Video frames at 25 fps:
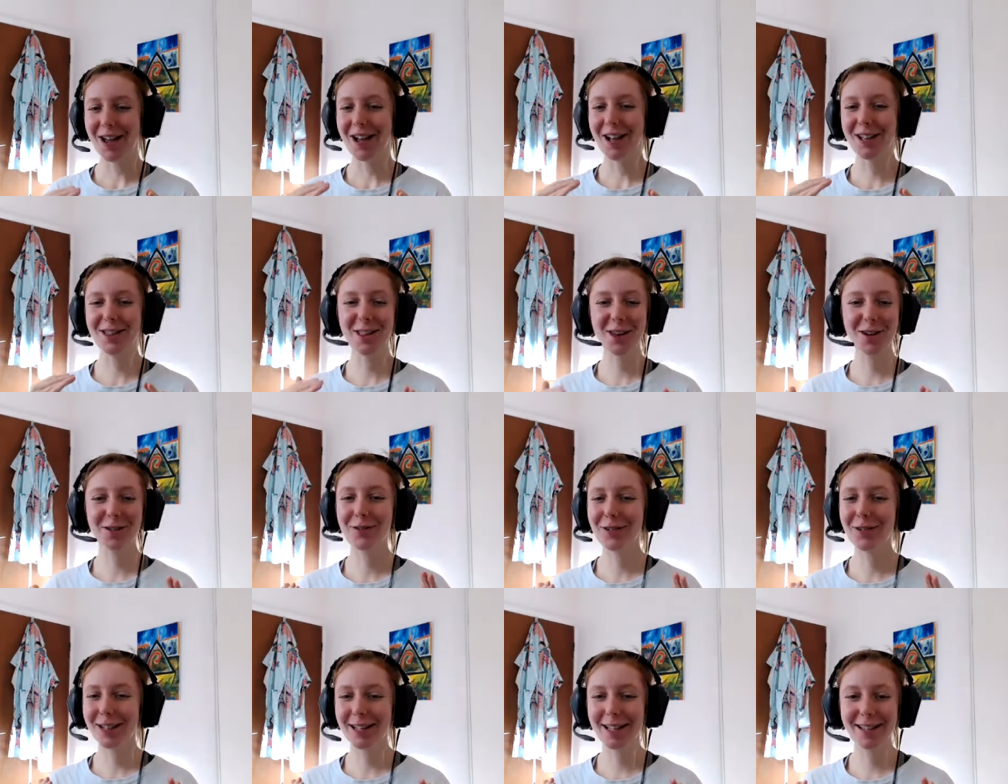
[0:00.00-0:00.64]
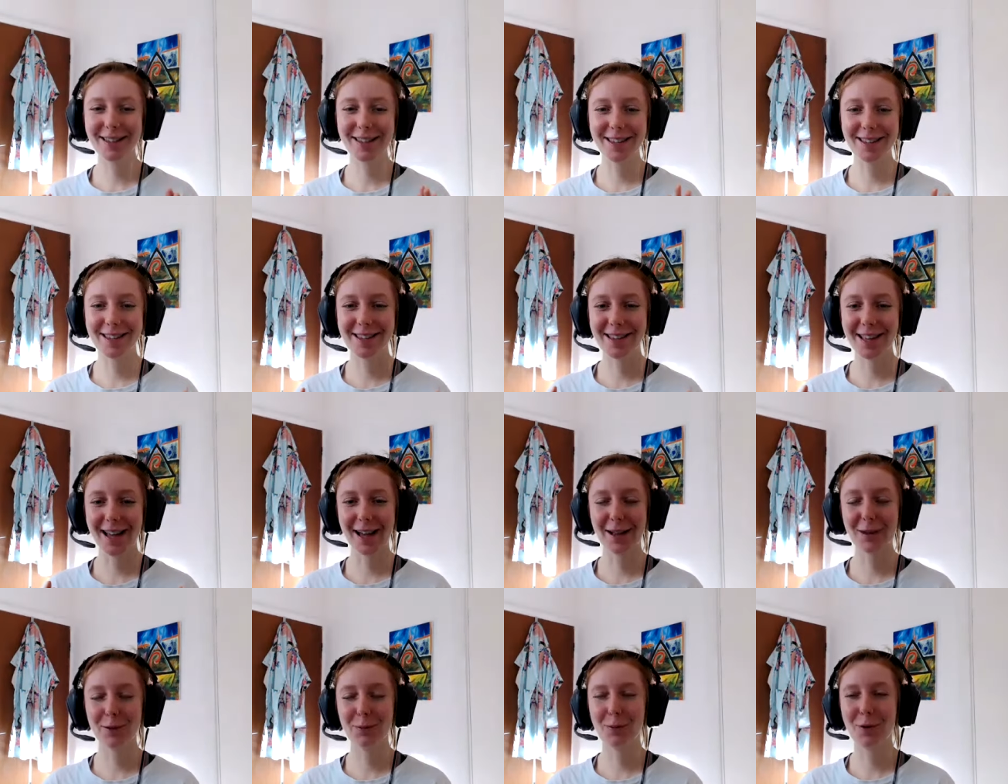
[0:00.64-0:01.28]
I don't really
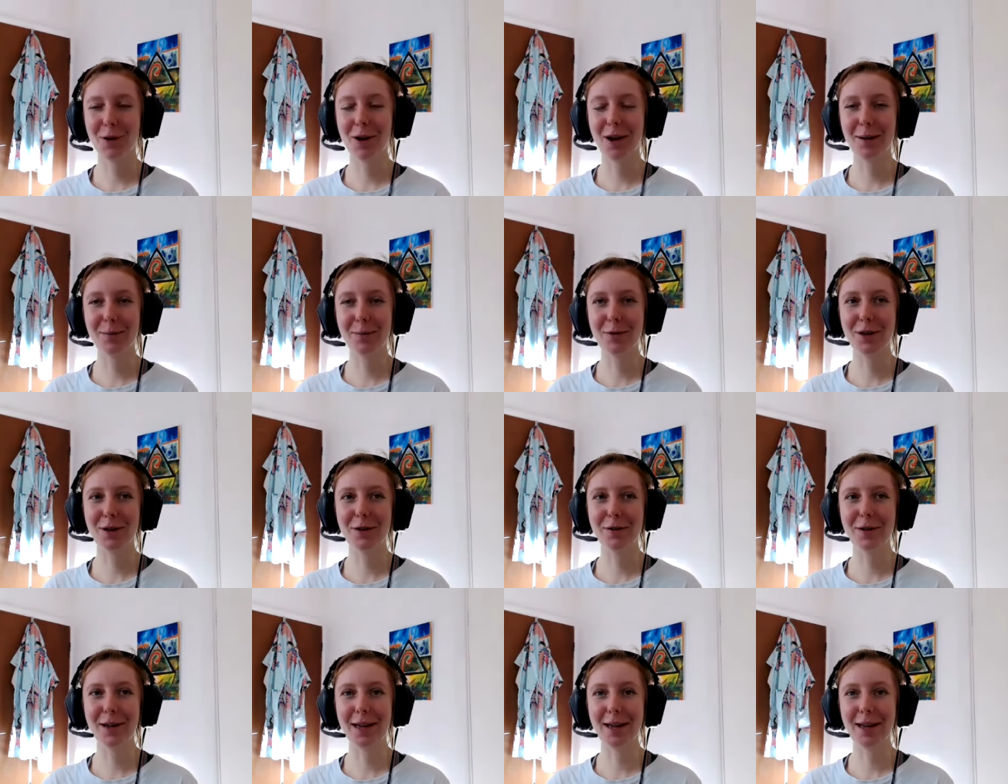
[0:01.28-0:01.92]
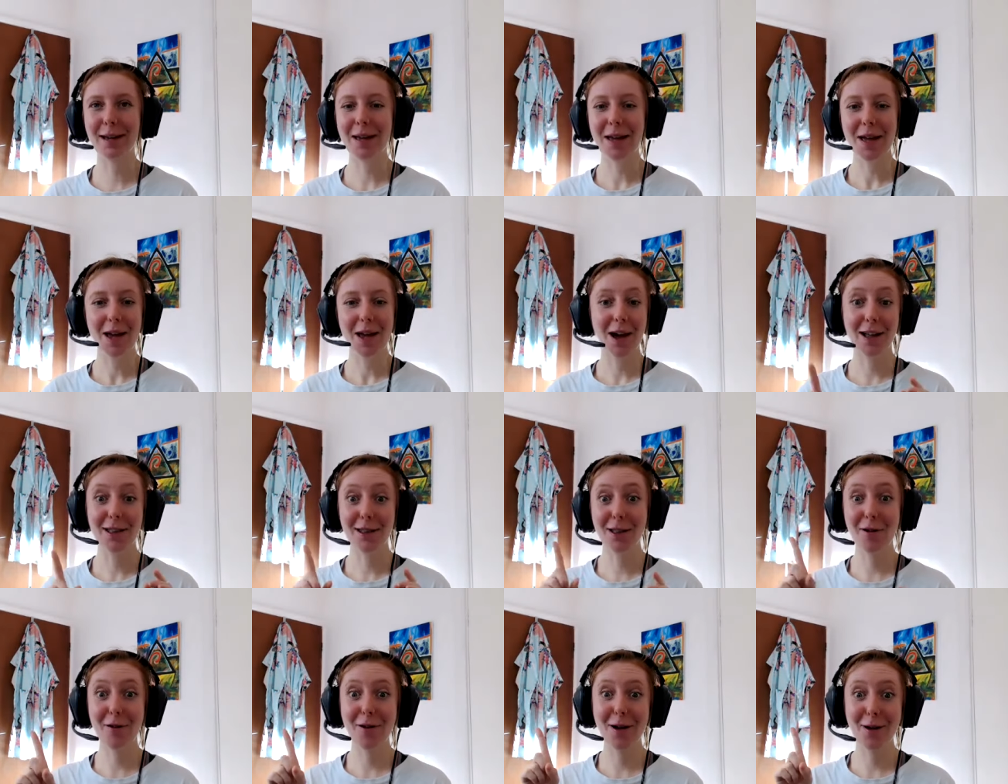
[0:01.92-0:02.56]
understand what I'm doing.
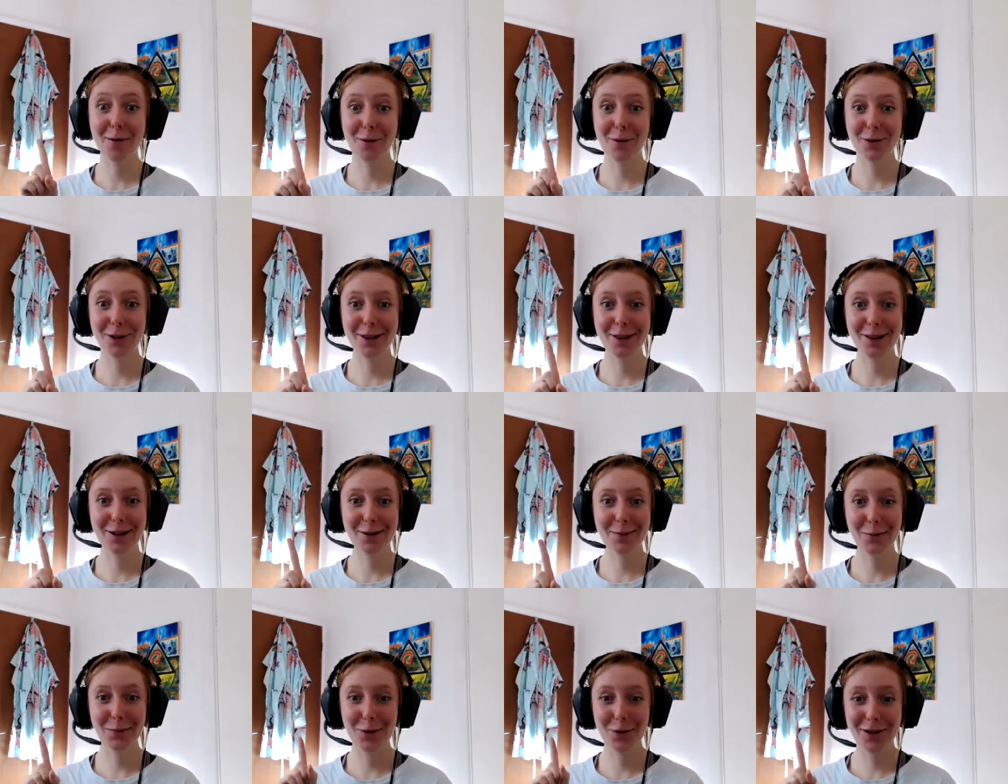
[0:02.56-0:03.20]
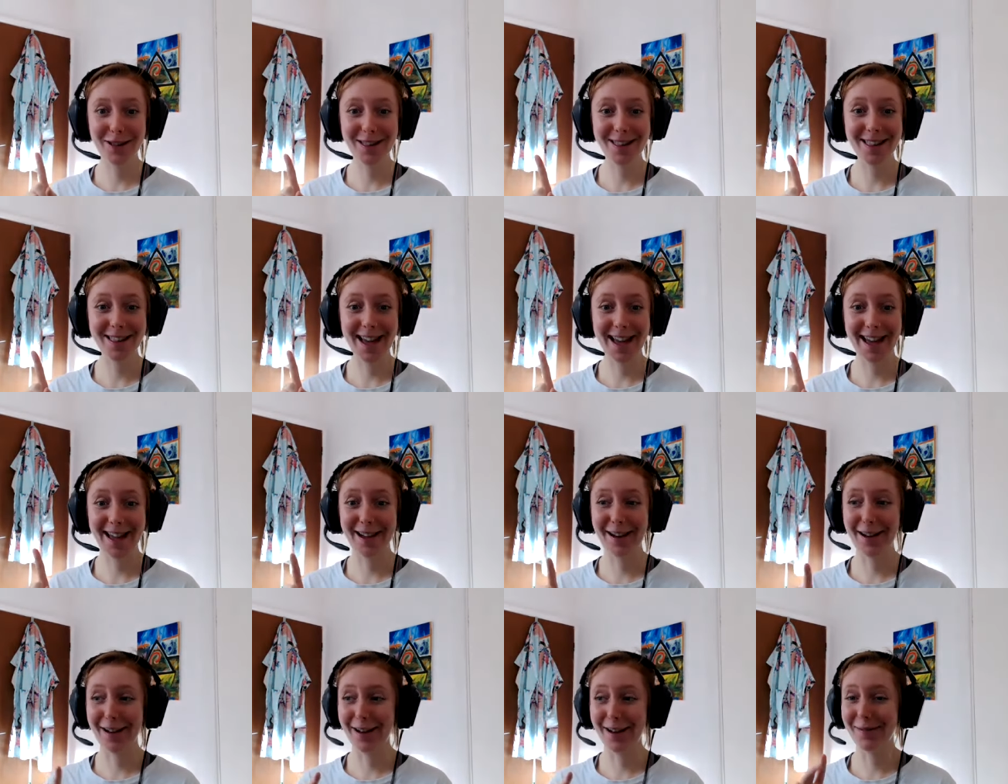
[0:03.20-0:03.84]
I know I want to look more into
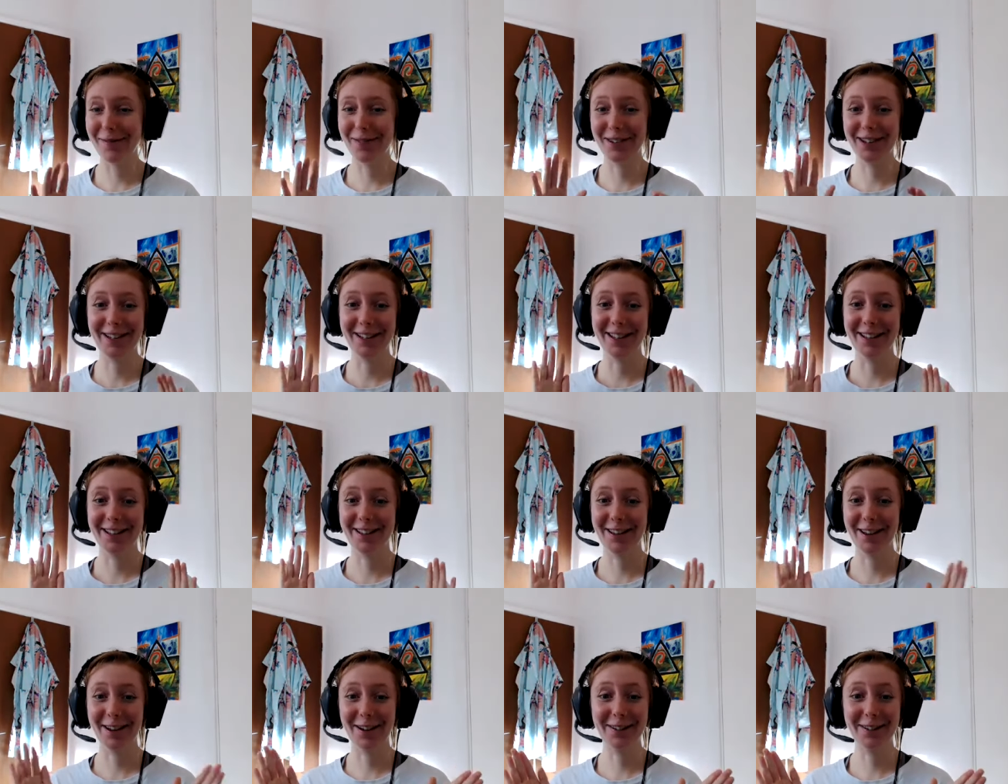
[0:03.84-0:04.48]
AI because